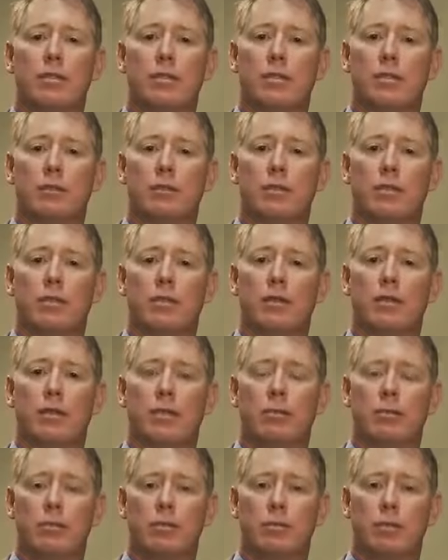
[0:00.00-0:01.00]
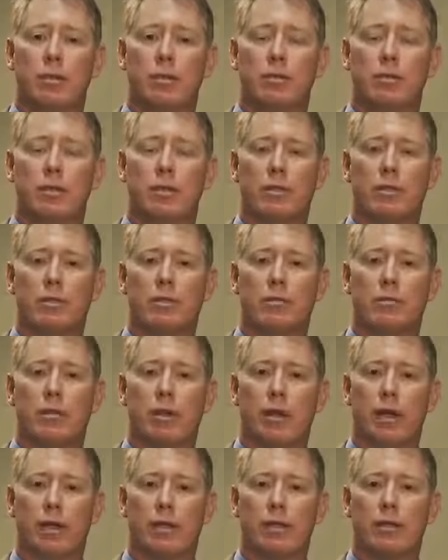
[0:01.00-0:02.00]
residual income streams into
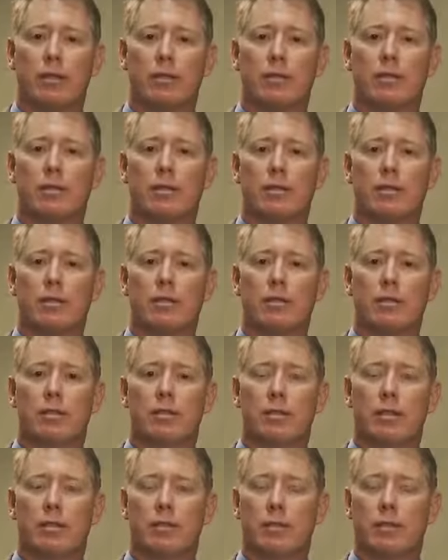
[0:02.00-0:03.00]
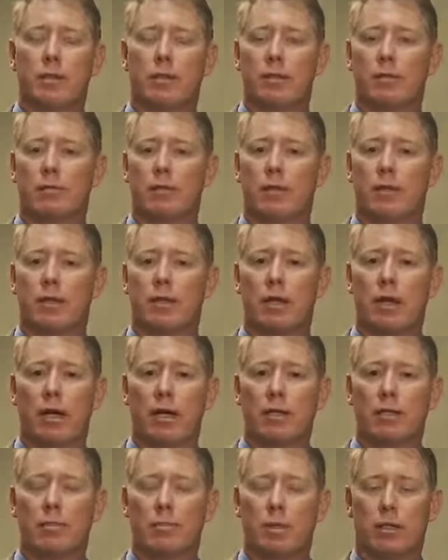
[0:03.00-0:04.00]
their practice. This is something that's very
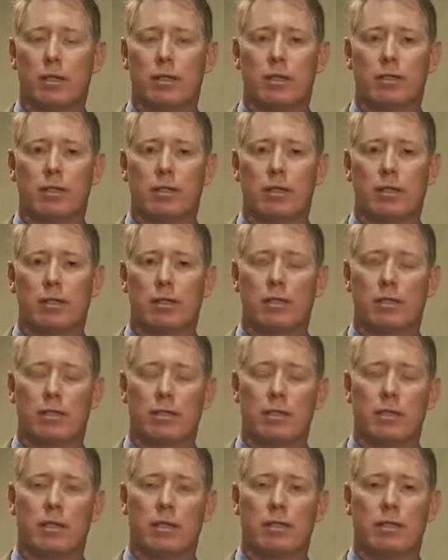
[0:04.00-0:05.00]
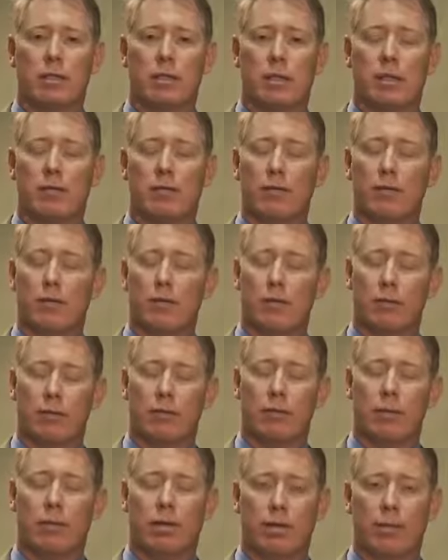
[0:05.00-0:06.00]
nice because it exists outside of the
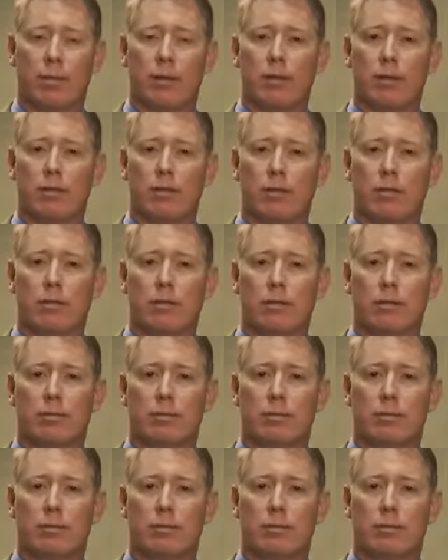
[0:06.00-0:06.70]
third-party payer